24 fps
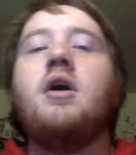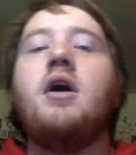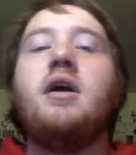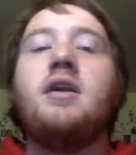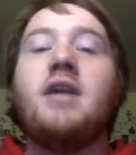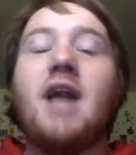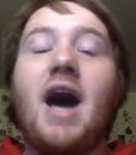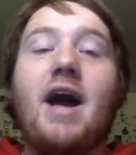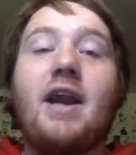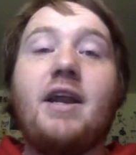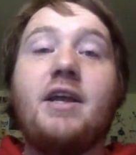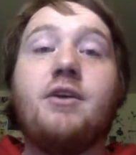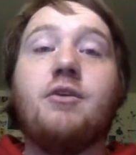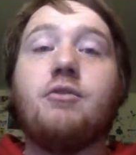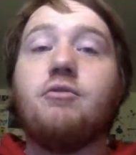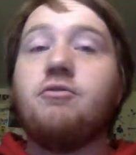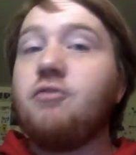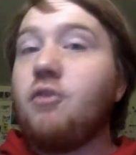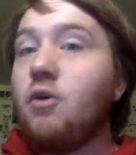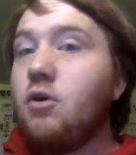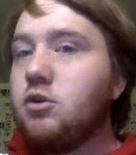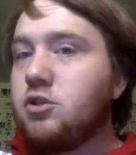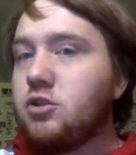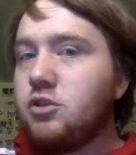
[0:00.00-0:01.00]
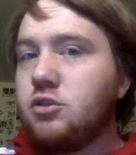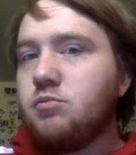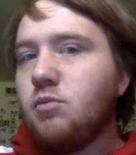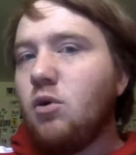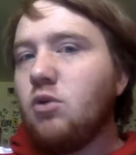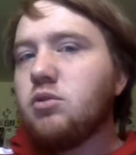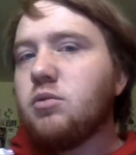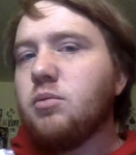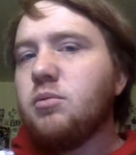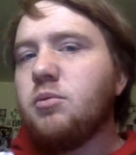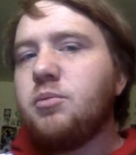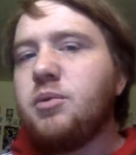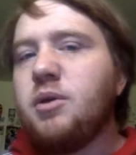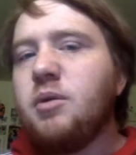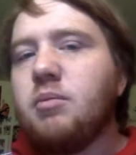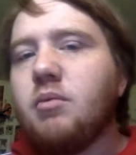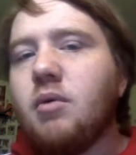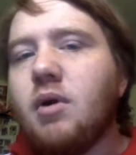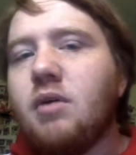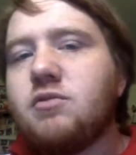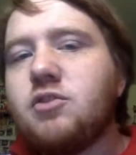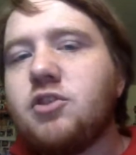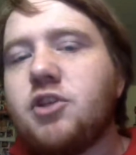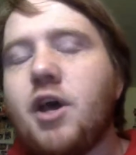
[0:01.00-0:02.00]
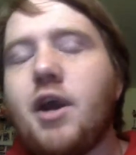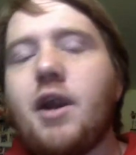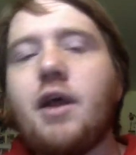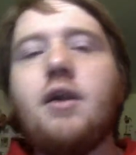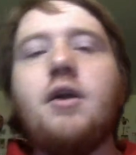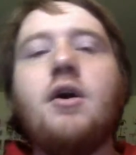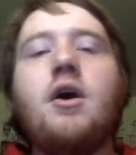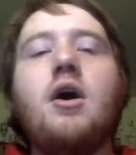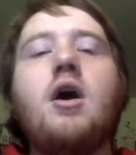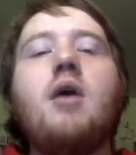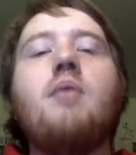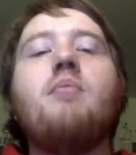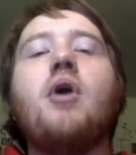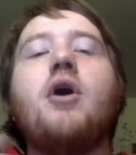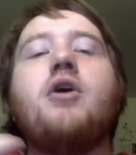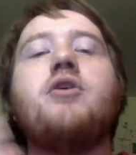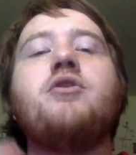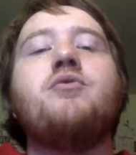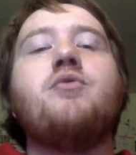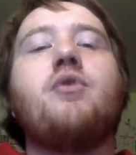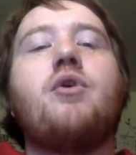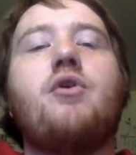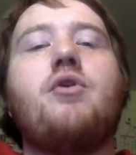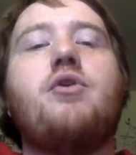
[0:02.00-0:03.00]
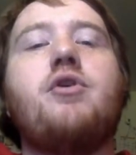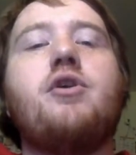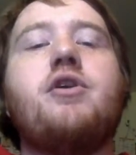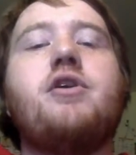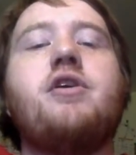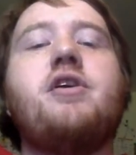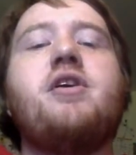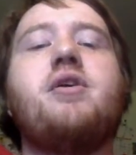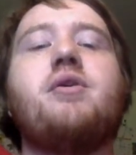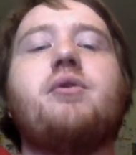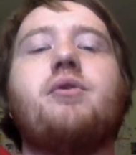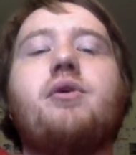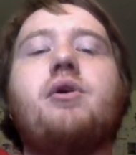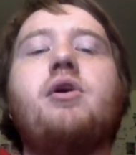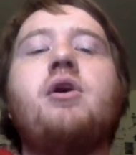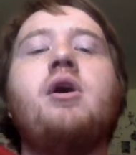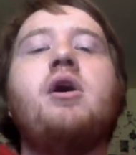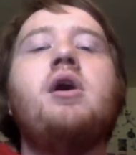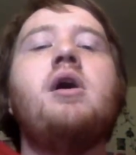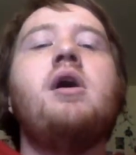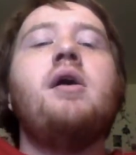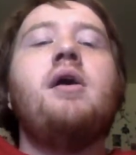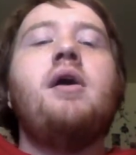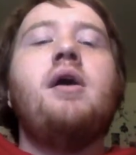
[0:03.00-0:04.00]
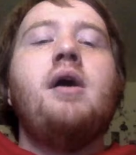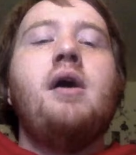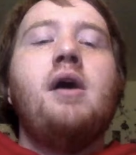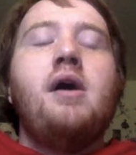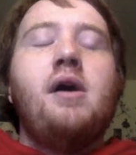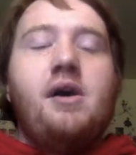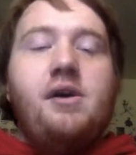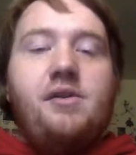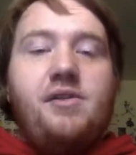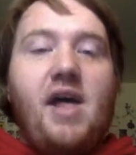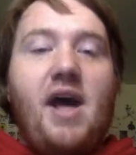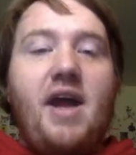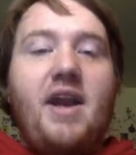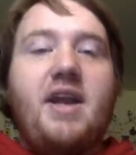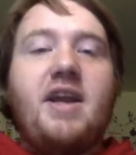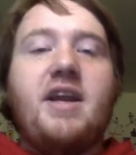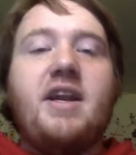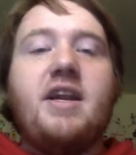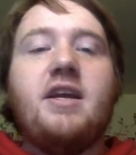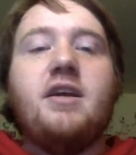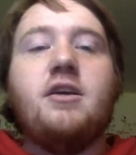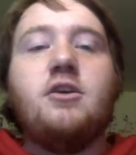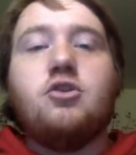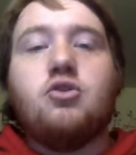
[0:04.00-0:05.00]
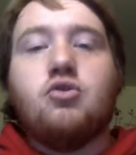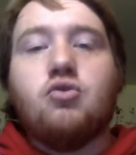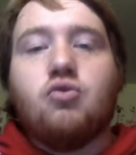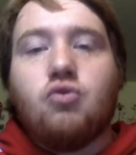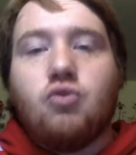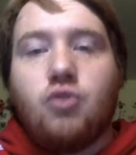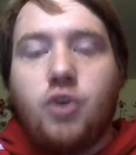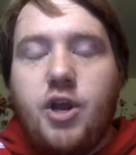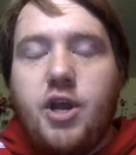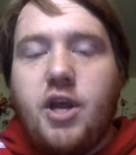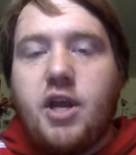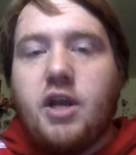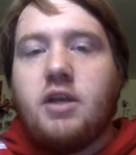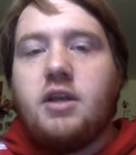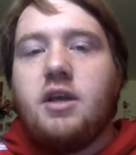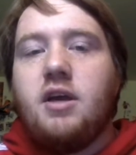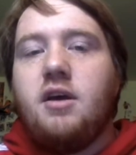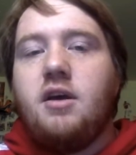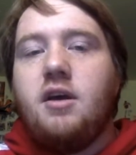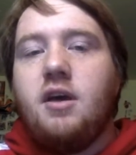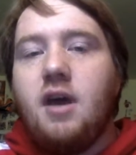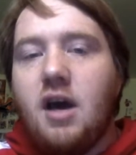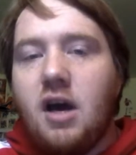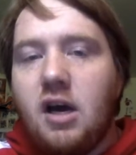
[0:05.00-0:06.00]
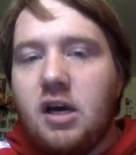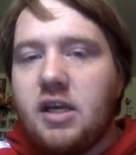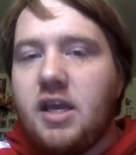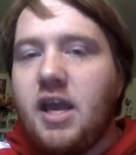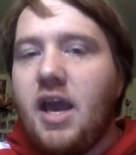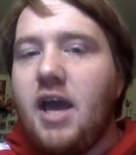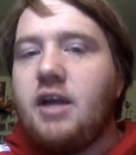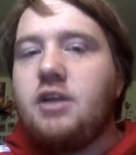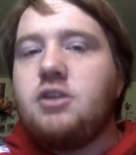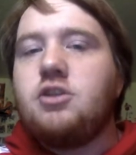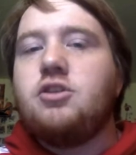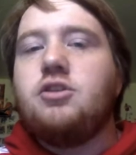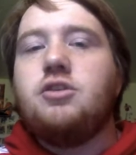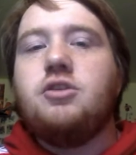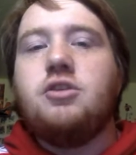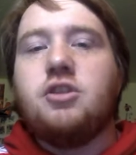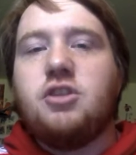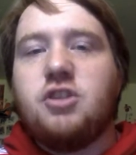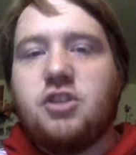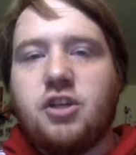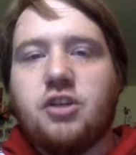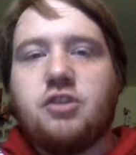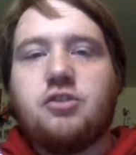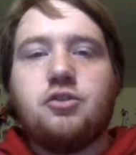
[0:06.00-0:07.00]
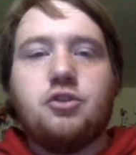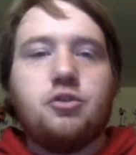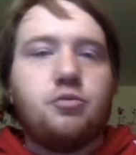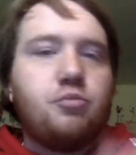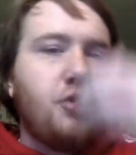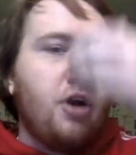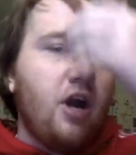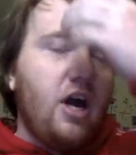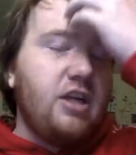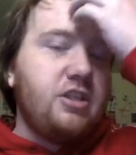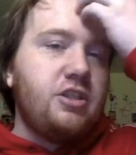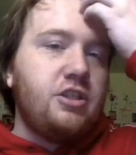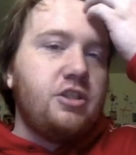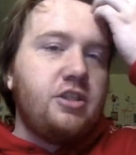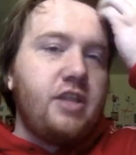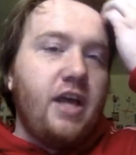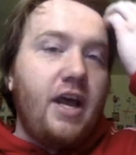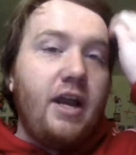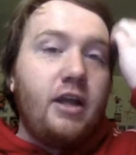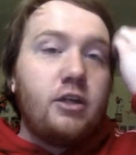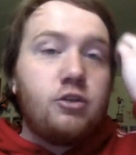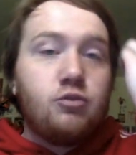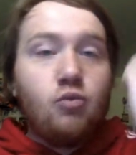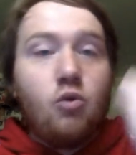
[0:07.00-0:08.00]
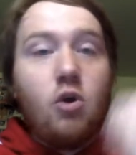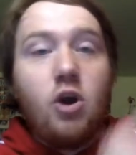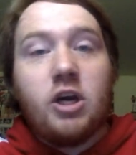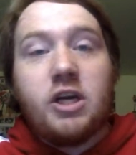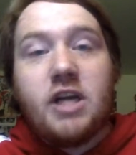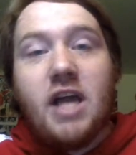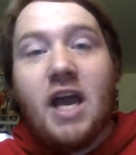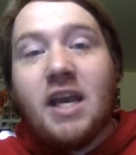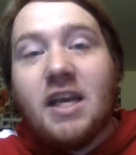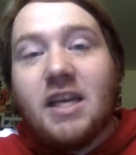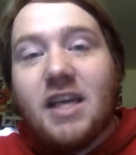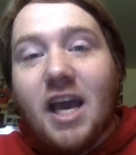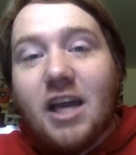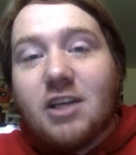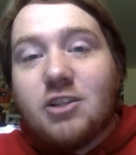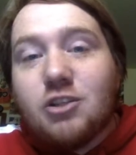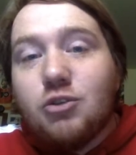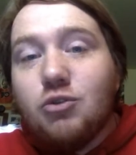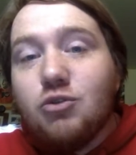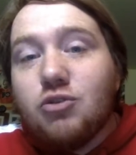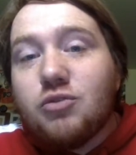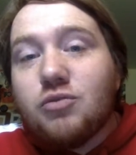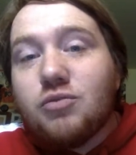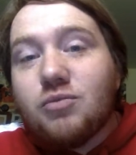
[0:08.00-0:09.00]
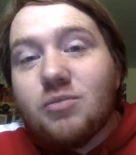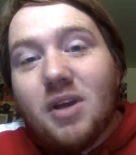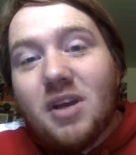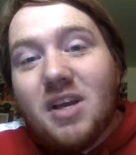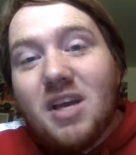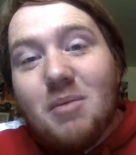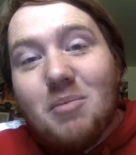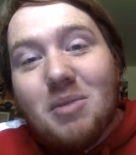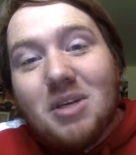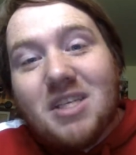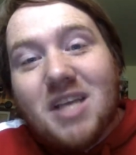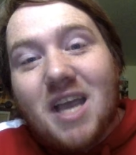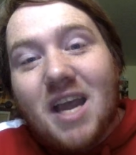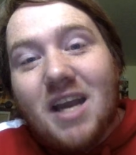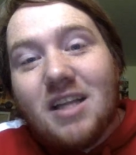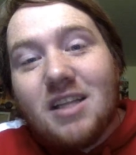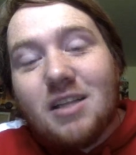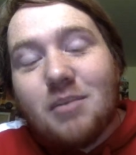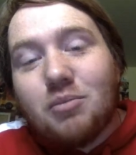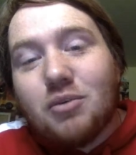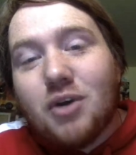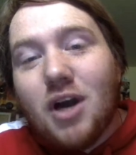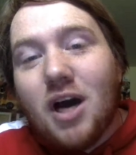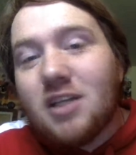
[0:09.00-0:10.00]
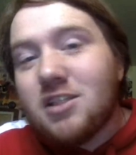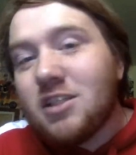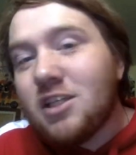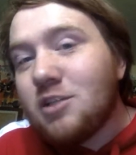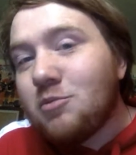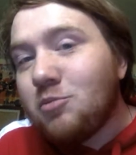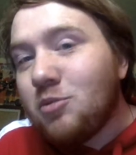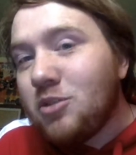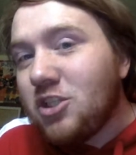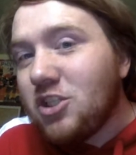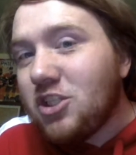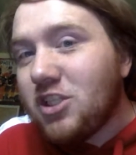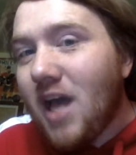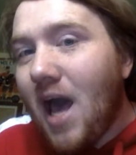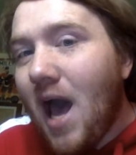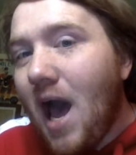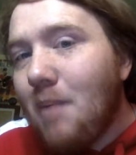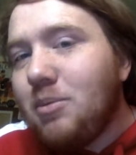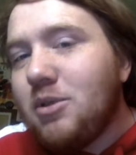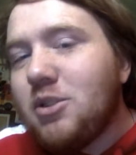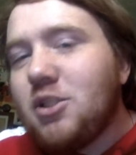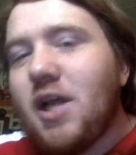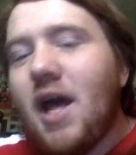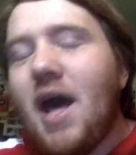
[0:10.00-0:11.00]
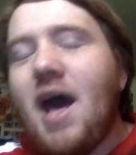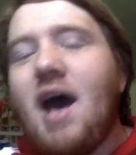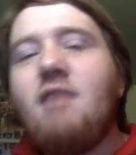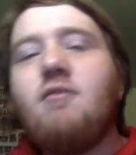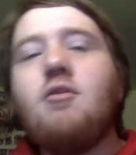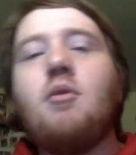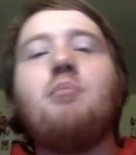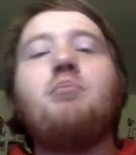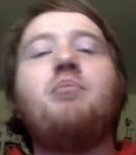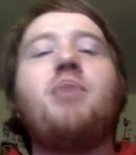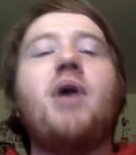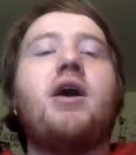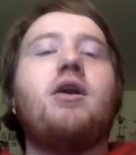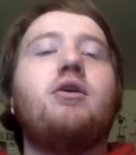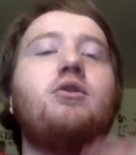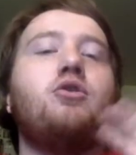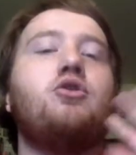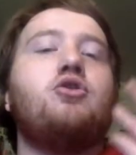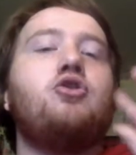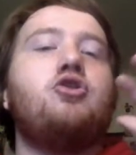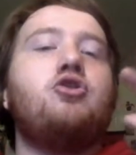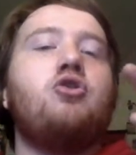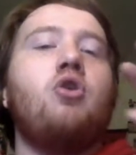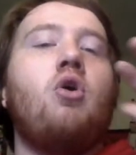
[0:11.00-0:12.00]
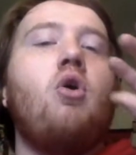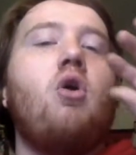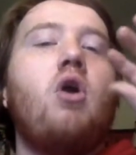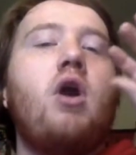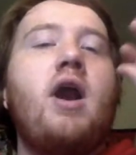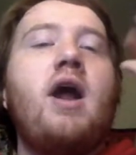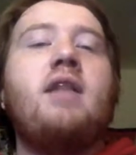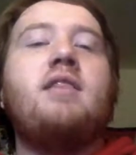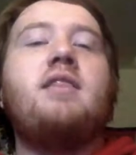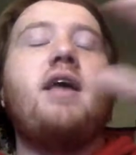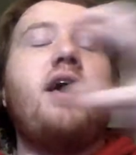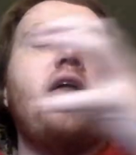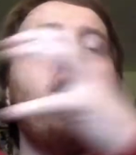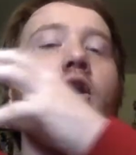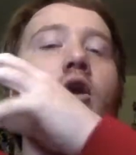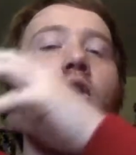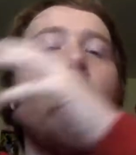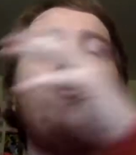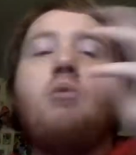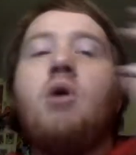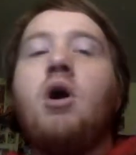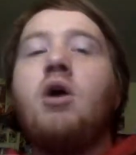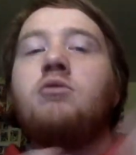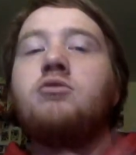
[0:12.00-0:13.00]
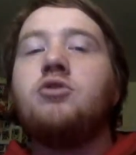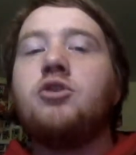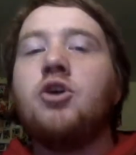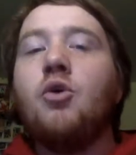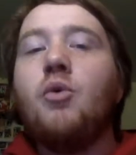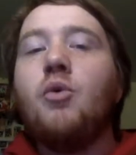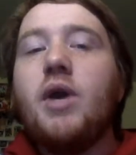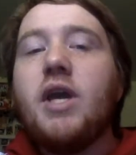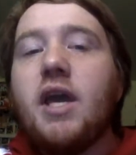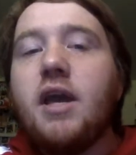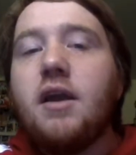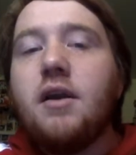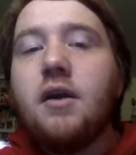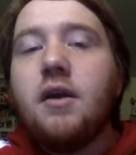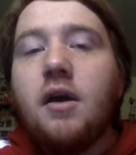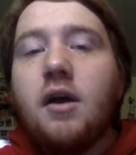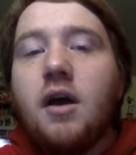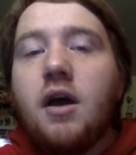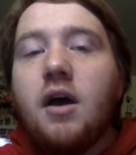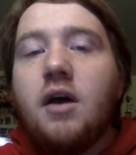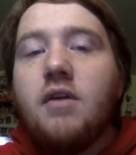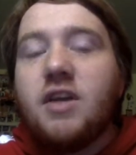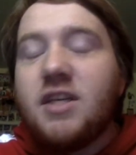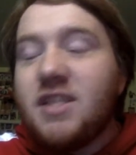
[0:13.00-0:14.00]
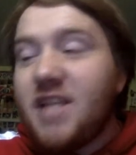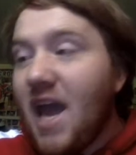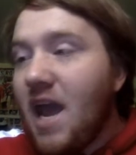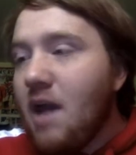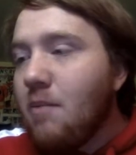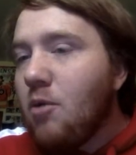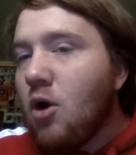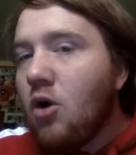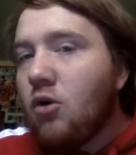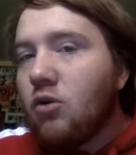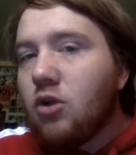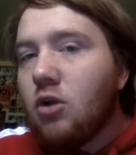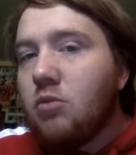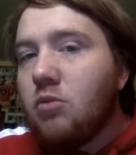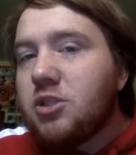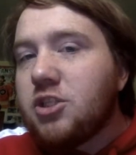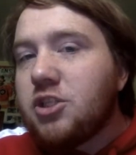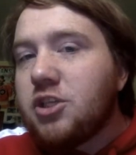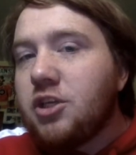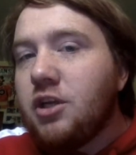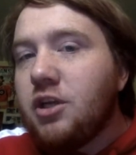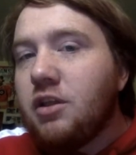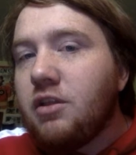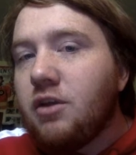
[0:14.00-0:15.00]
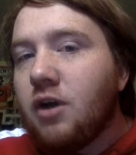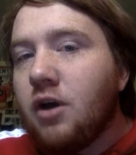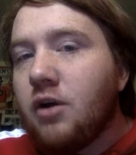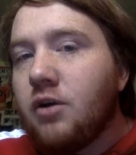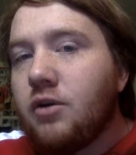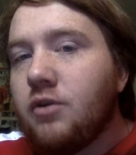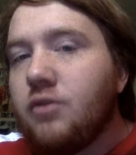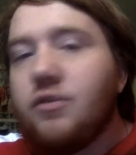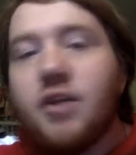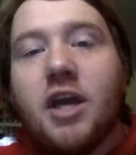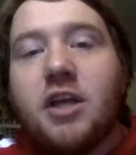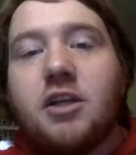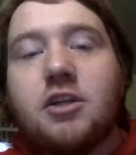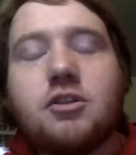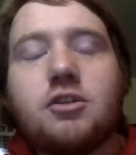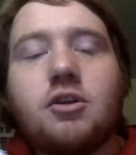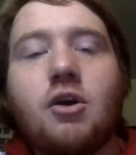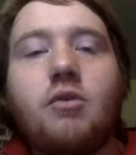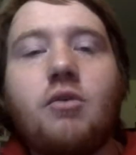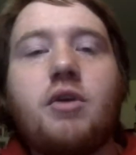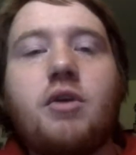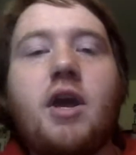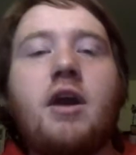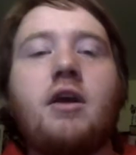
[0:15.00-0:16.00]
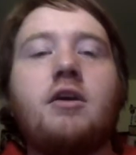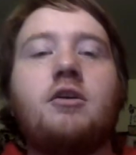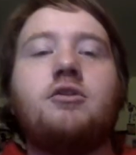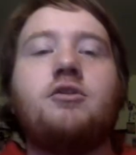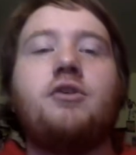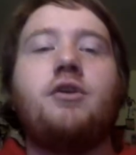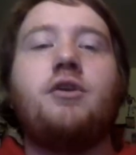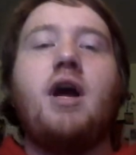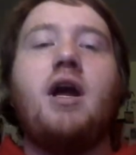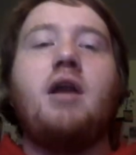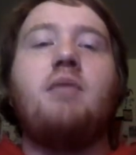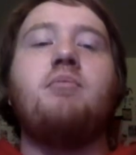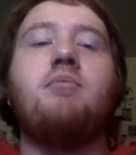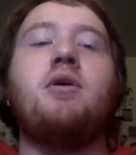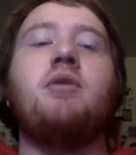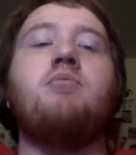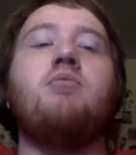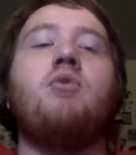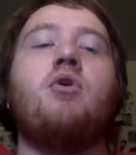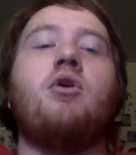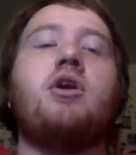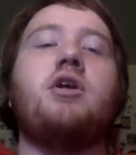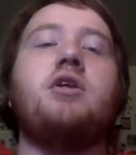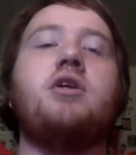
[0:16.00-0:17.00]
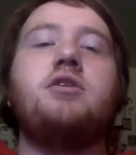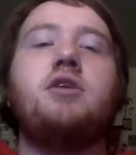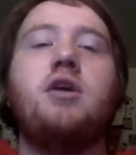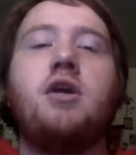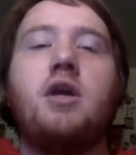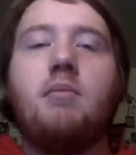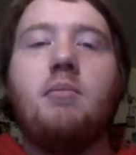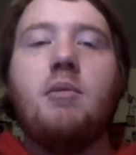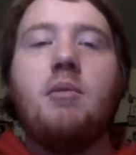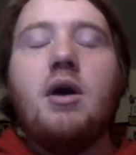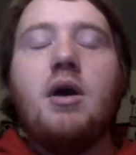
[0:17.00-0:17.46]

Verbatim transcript: Not here first, because multiple people have said it, but you heard it here that it is rigged against the Sixers process that has worked. And guess who's imitating the process but just happens to have a better star at the helm while doing it, the damn Oklahoma City Thunder. They just don't care because they're not a big market team.